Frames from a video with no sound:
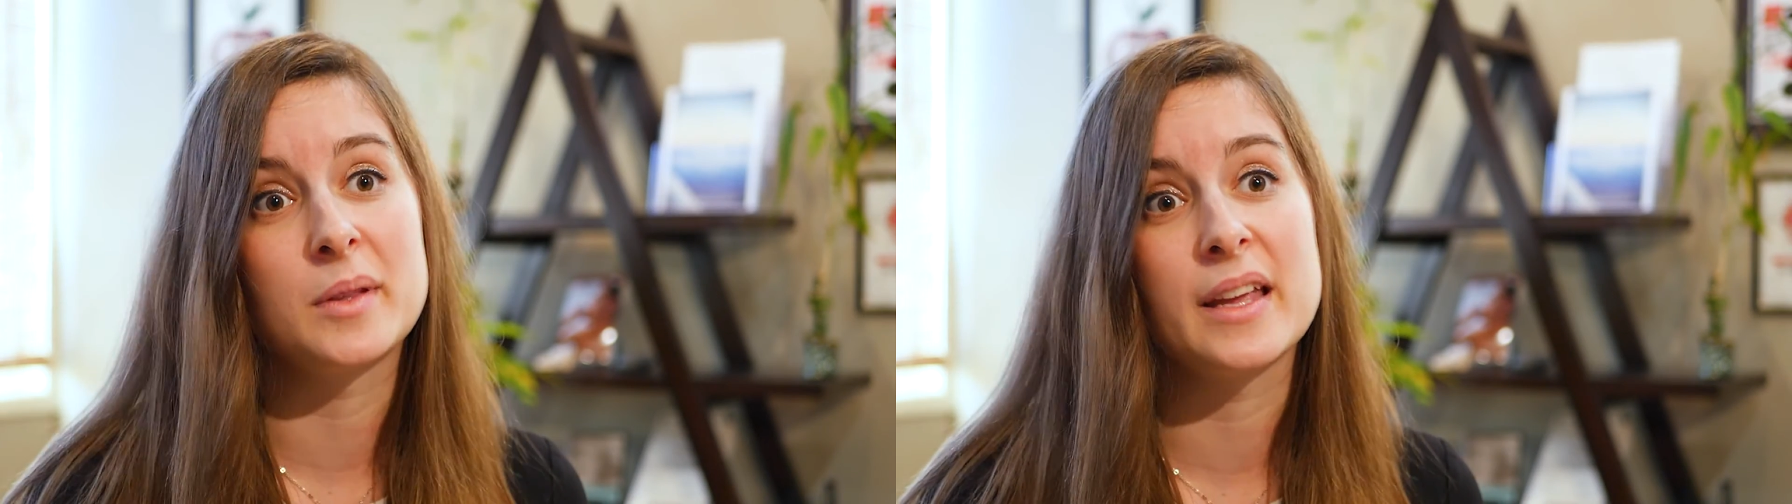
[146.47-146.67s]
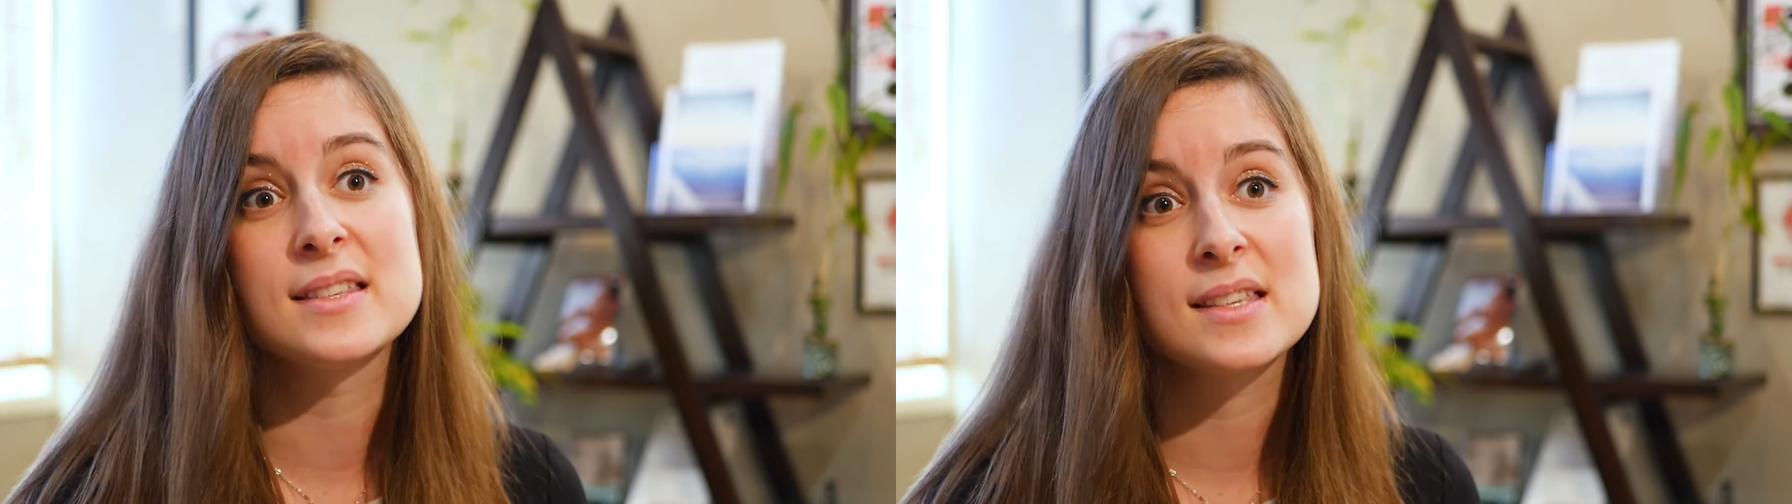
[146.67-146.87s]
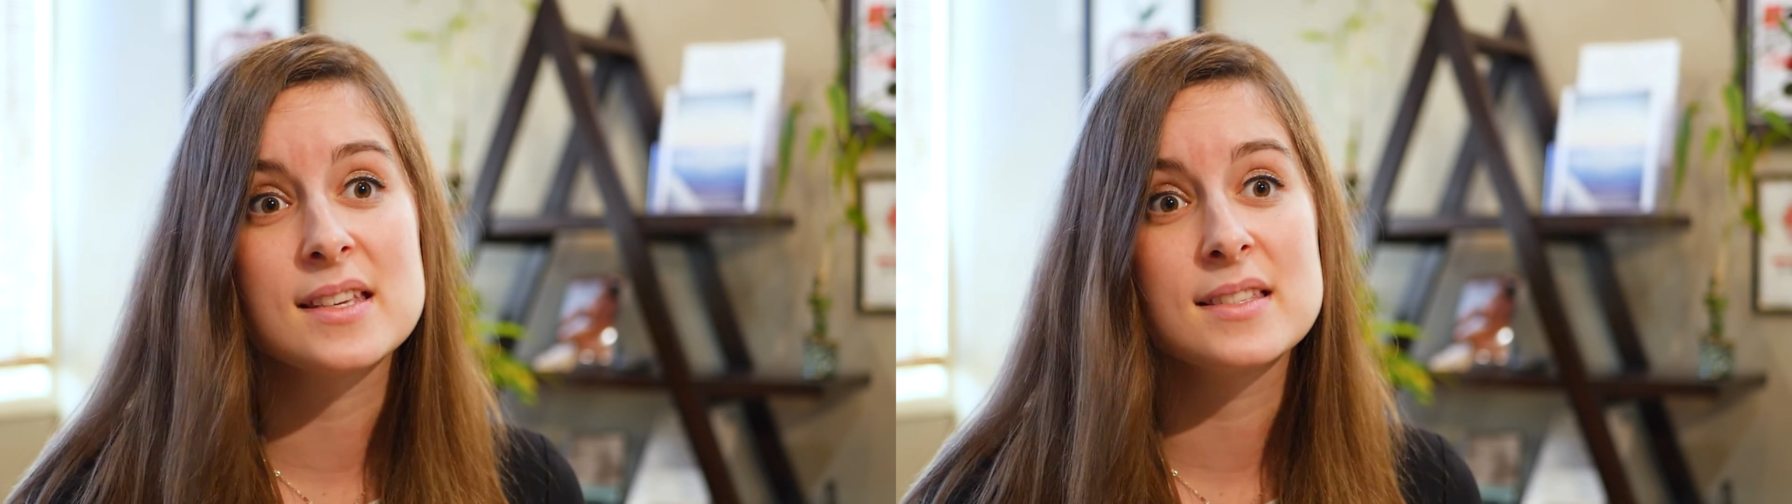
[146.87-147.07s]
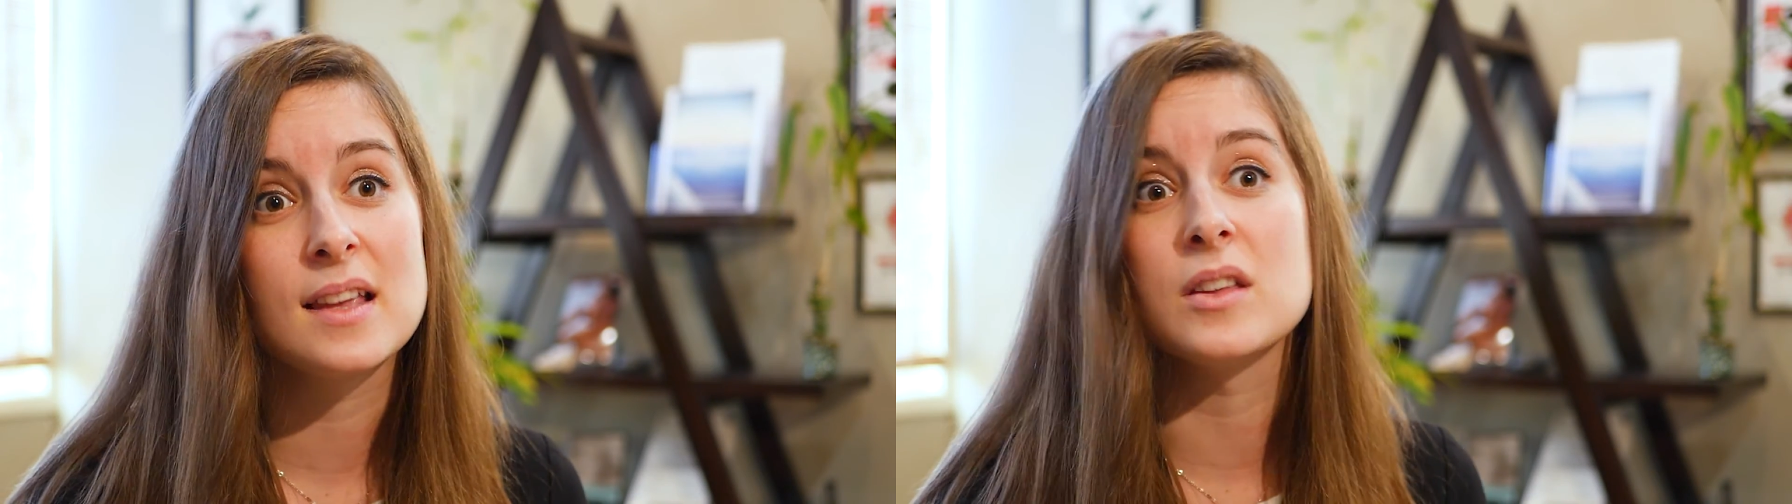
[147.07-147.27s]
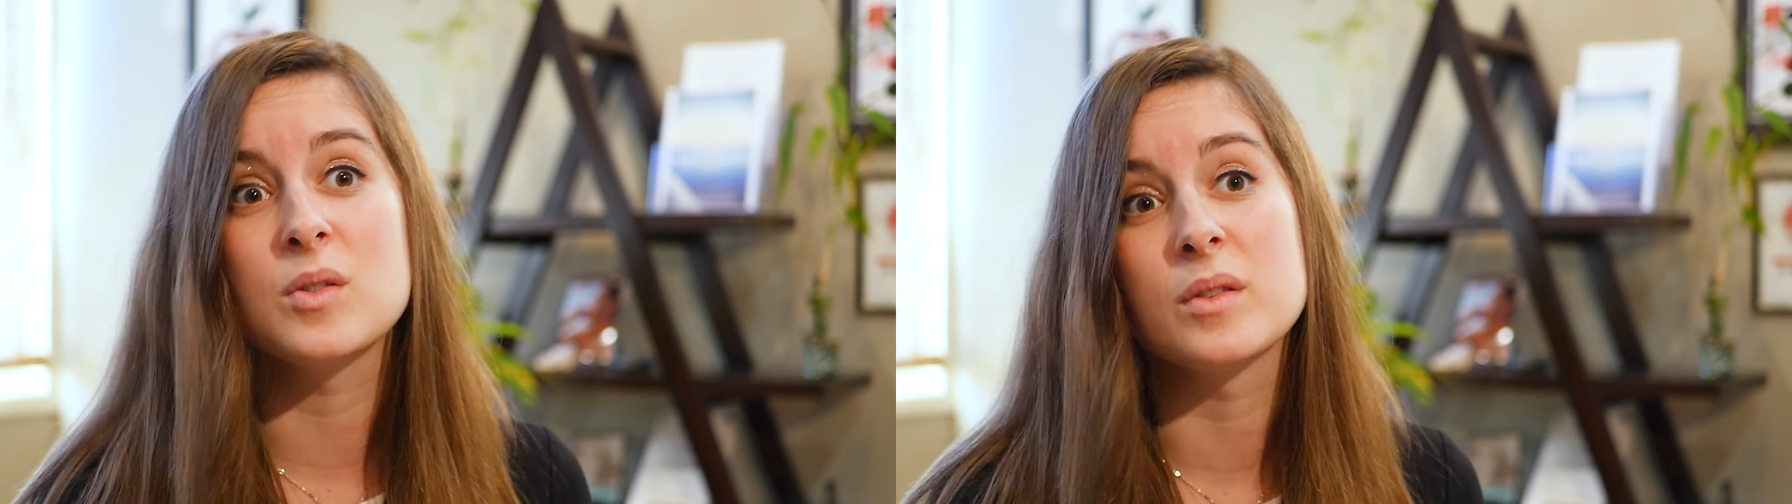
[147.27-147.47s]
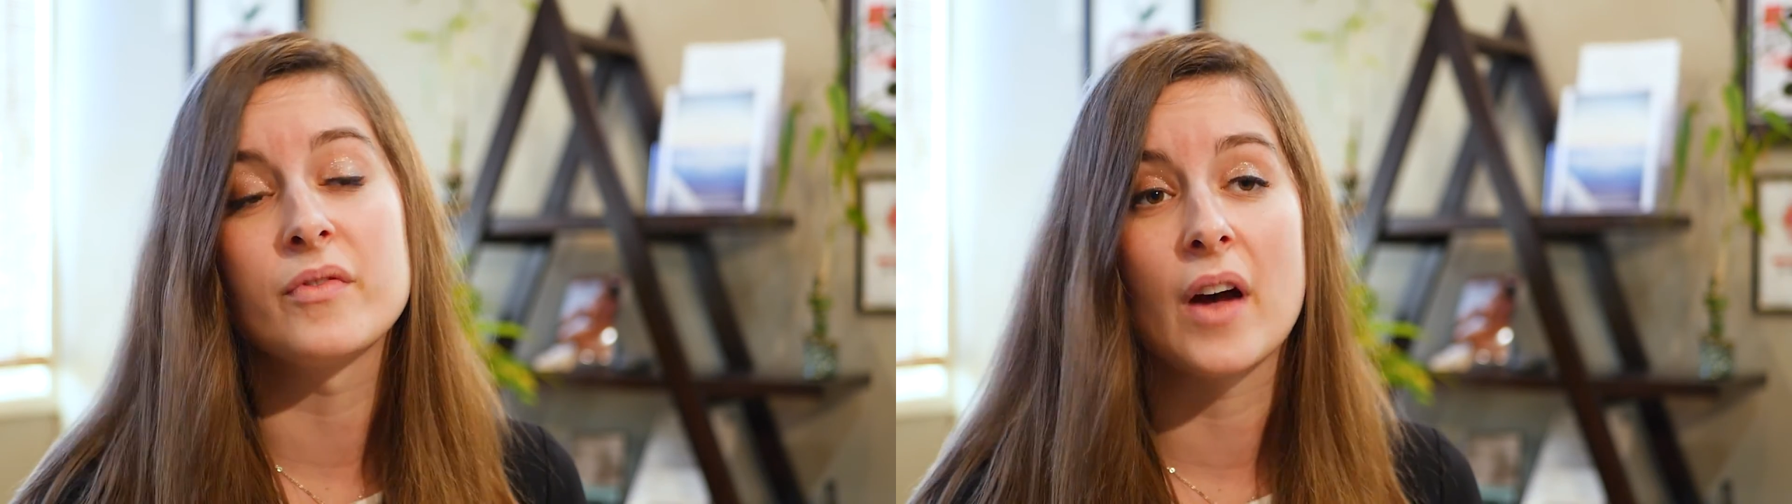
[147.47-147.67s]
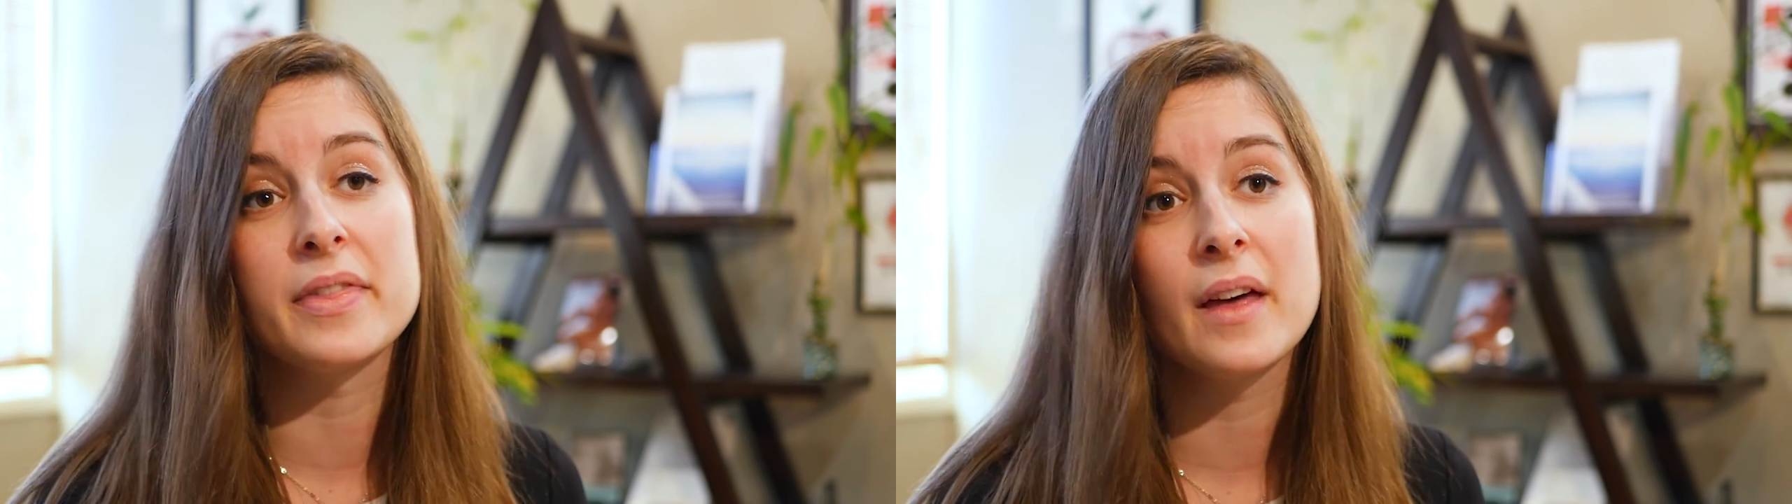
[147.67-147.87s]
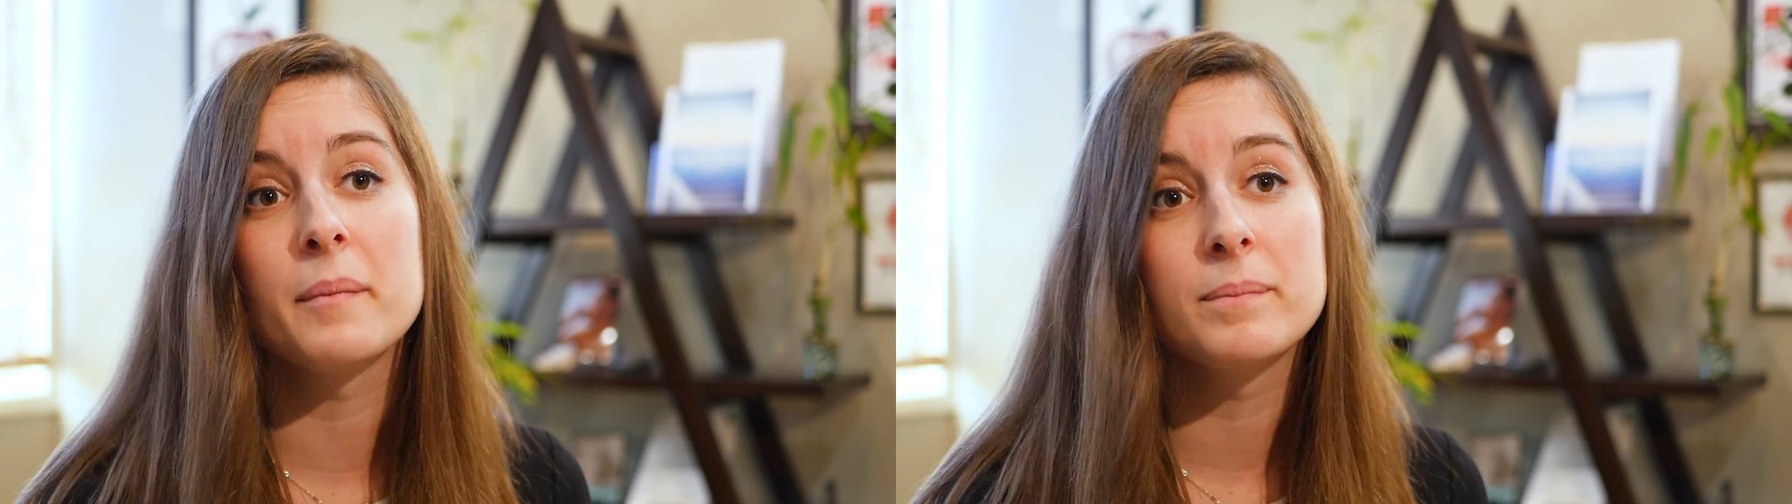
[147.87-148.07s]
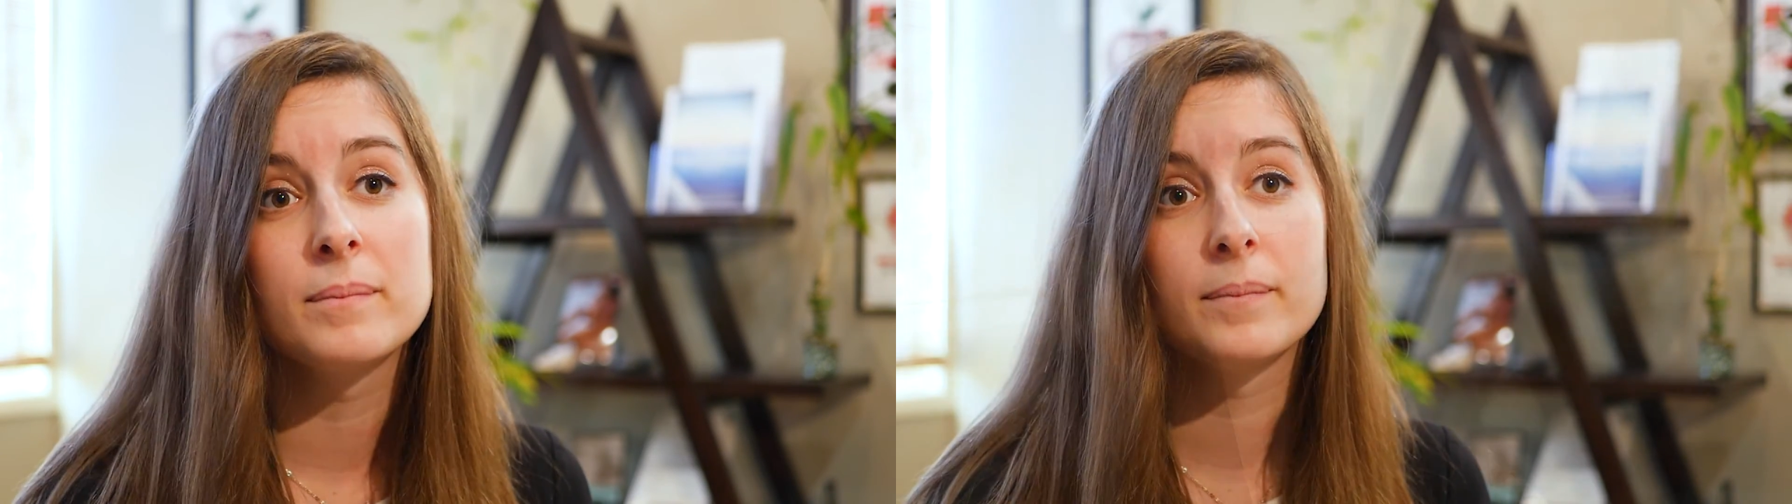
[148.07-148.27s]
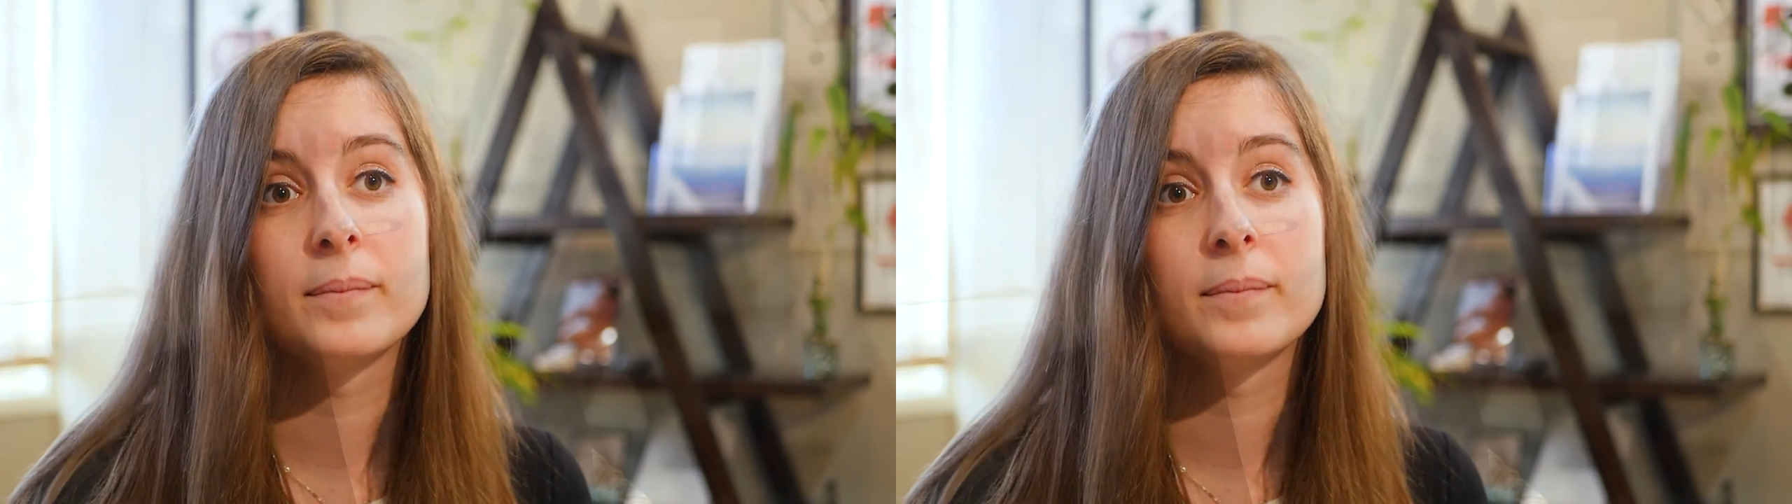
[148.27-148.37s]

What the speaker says: places and you can find them.